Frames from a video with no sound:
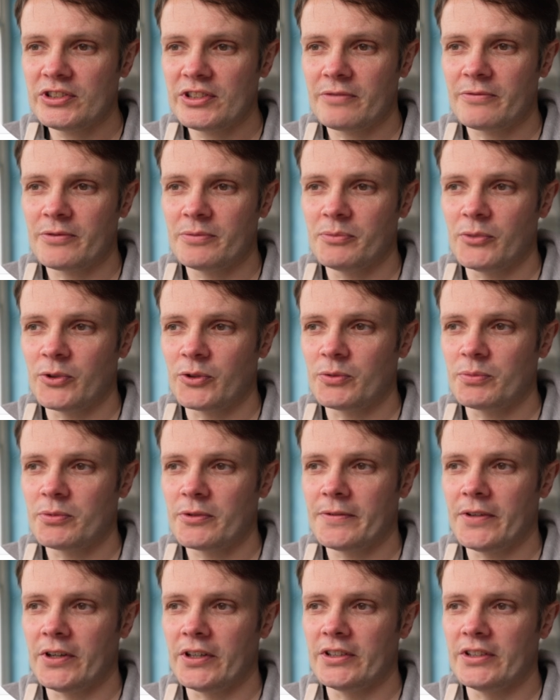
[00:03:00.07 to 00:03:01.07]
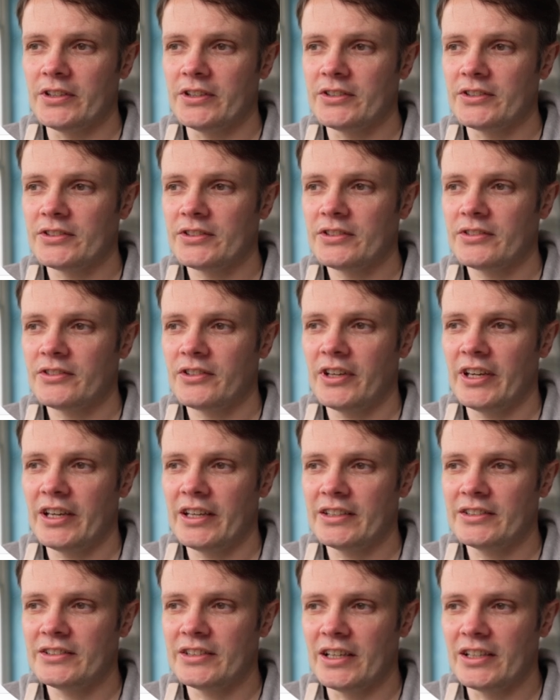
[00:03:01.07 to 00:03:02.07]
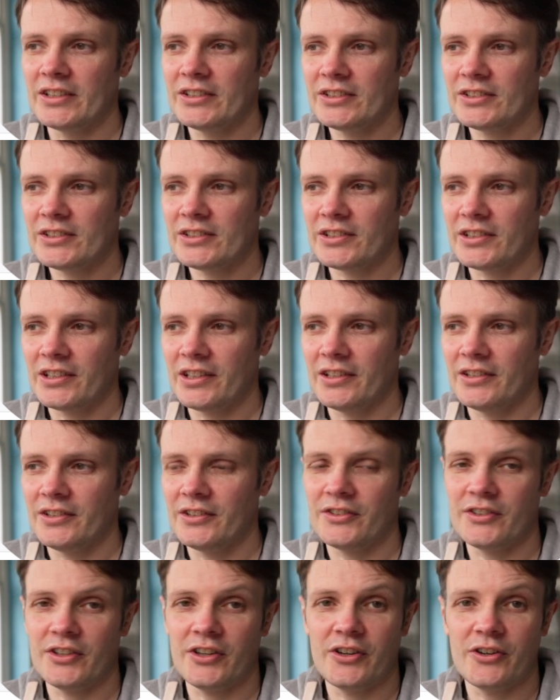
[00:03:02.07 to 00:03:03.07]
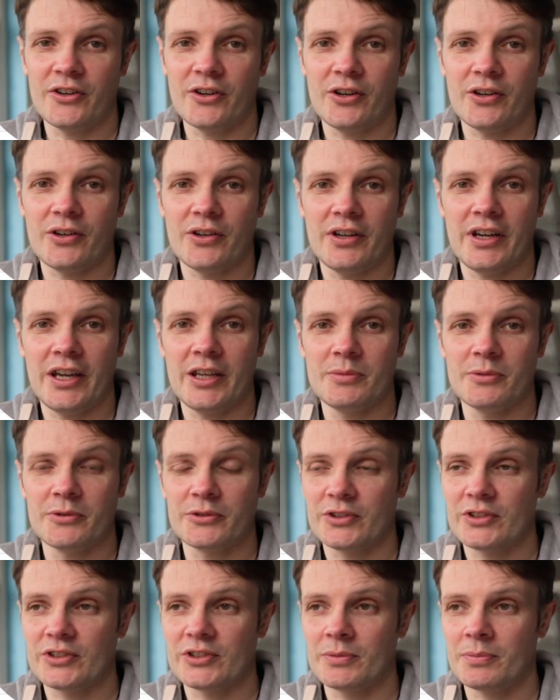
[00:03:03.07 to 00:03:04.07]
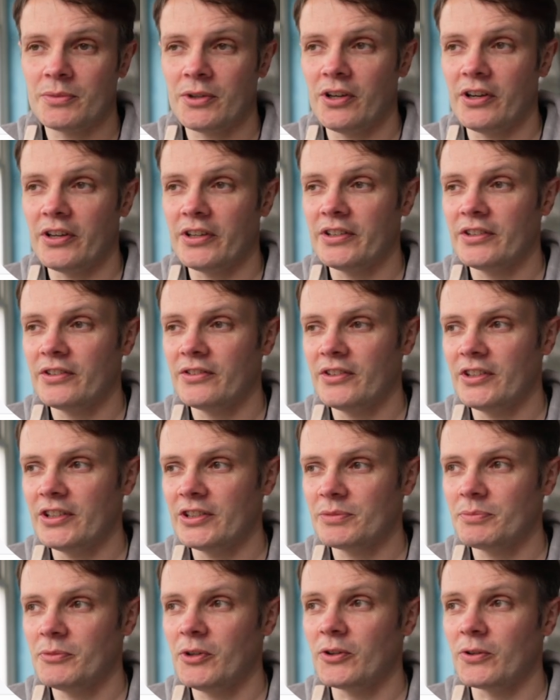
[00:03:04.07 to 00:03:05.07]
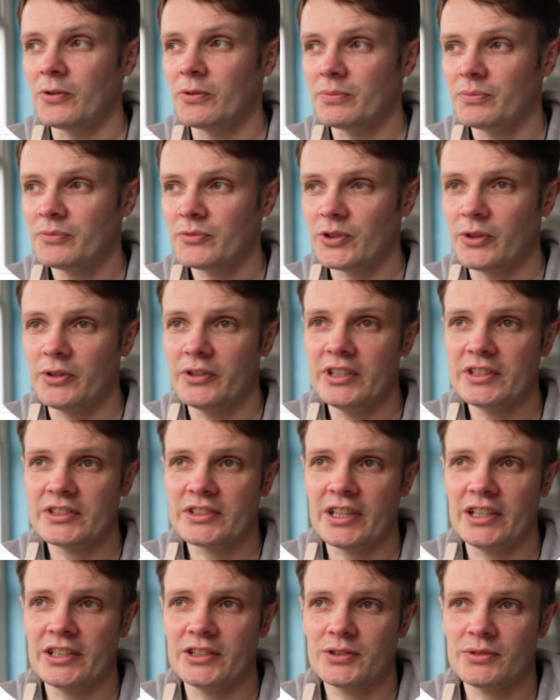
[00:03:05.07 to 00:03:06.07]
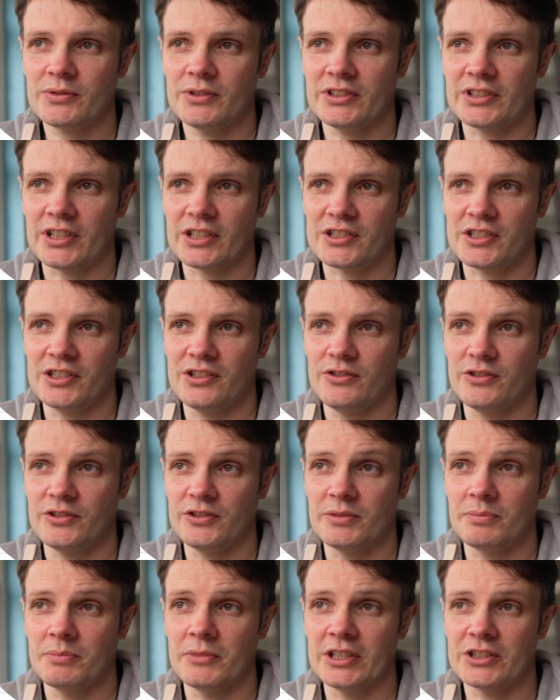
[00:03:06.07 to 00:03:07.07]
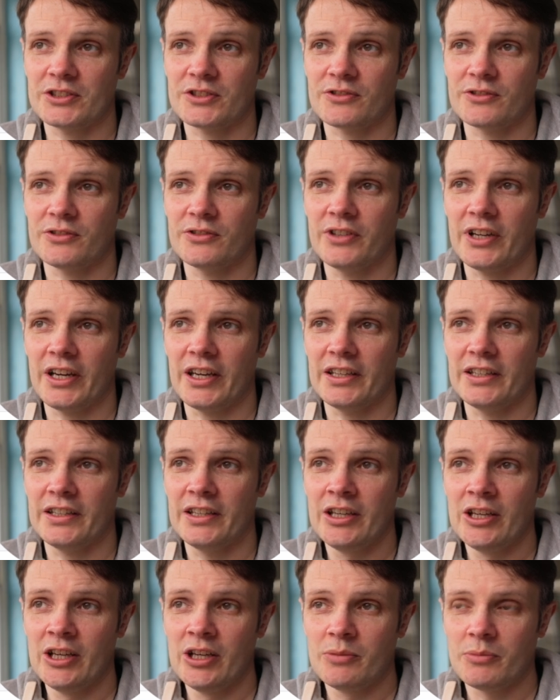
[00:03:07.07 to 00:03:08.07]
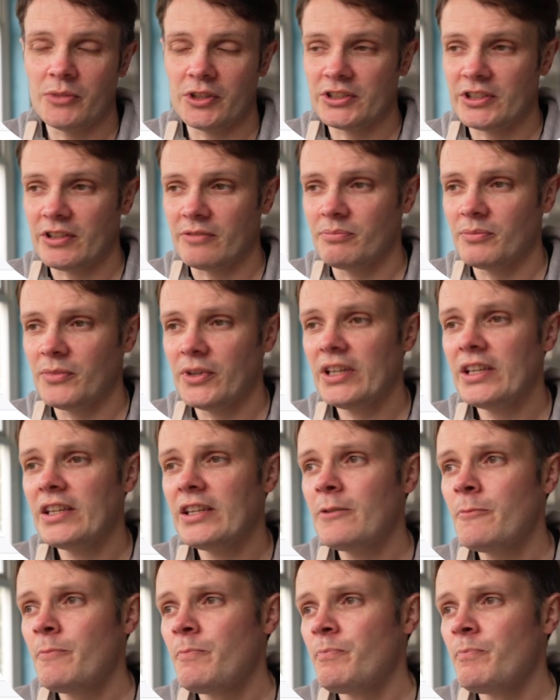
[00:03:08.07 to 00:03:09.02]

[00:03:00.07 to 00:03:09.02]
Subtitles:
different model providers that exist and that are able to supply this model. So in this case, it's actually using Mistral 8x7b,